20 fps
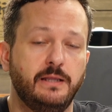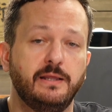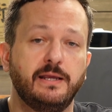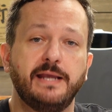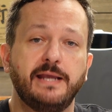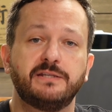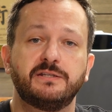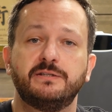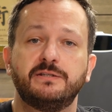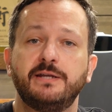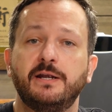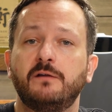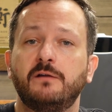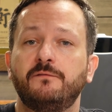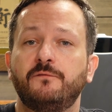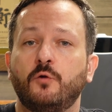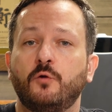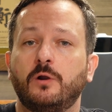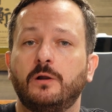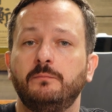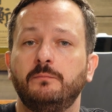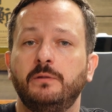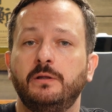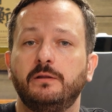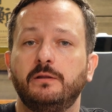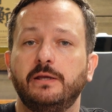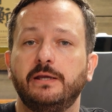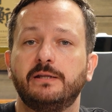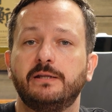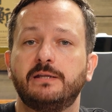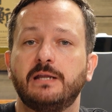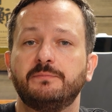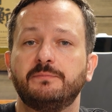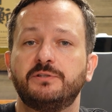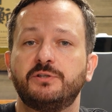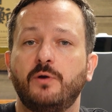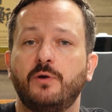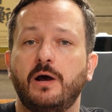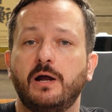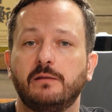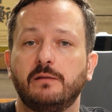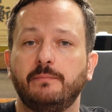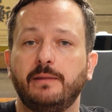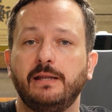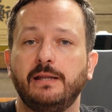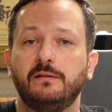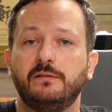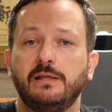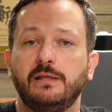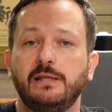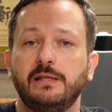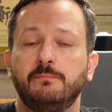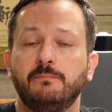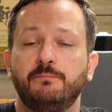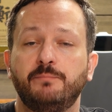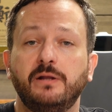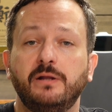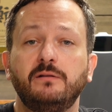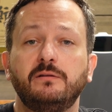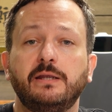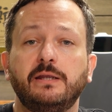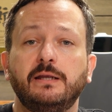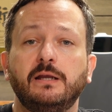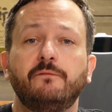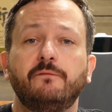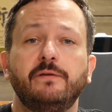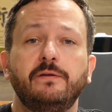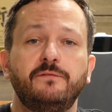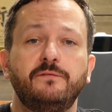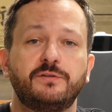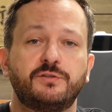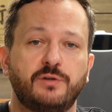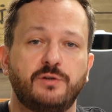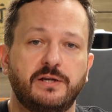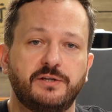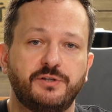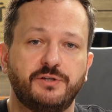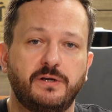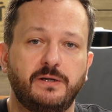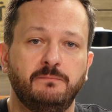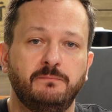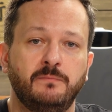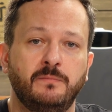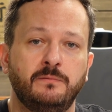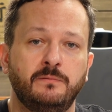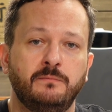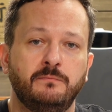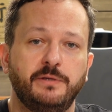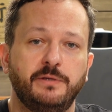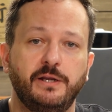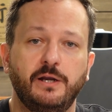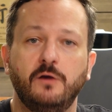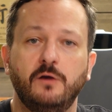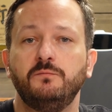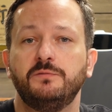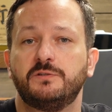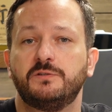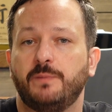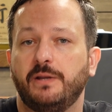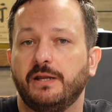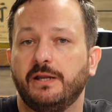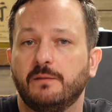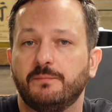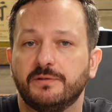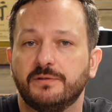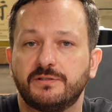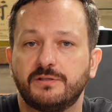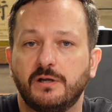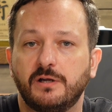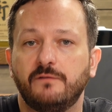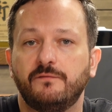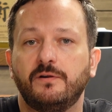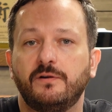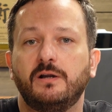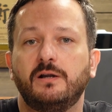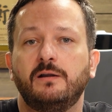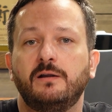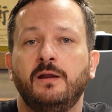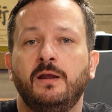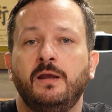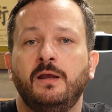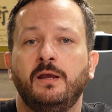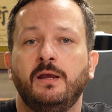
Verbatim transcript: In the case of Terraform, it attempts to automate the building of infrastructure. You know, spinning up a server